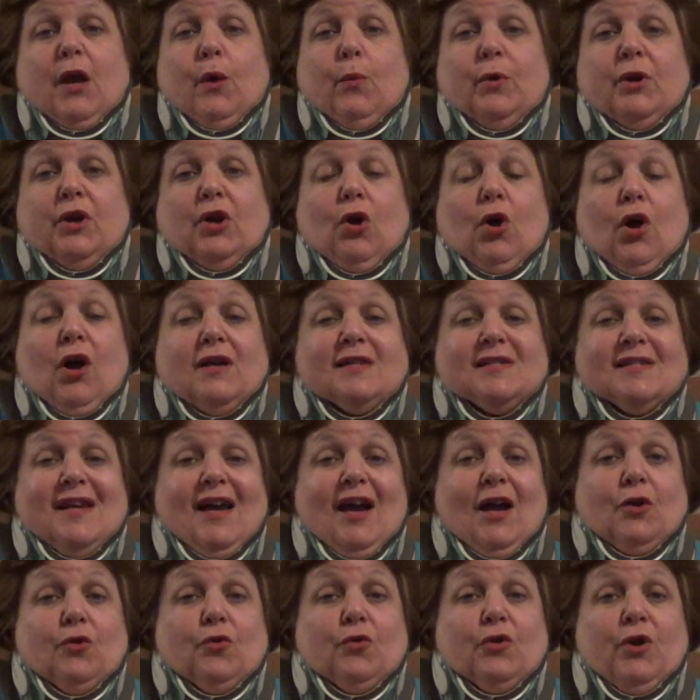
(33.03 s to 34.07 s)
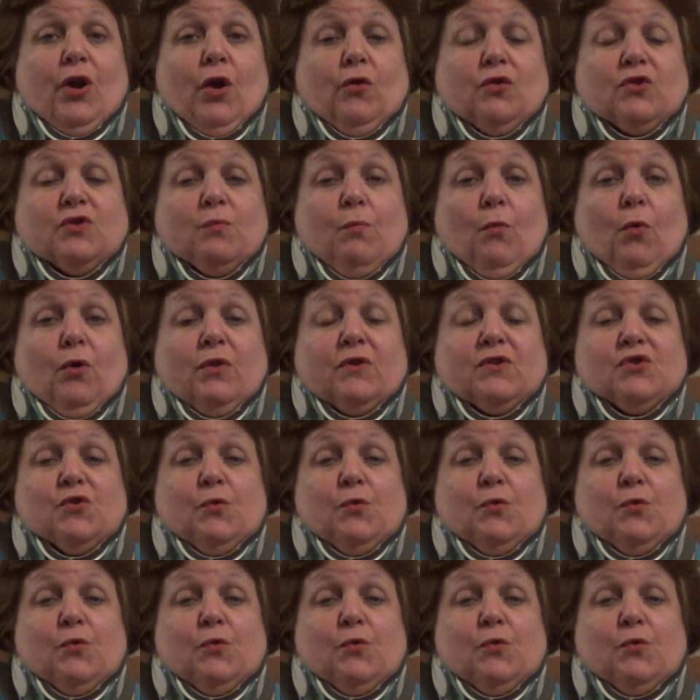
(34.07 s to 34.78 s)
it would have cost $100 more.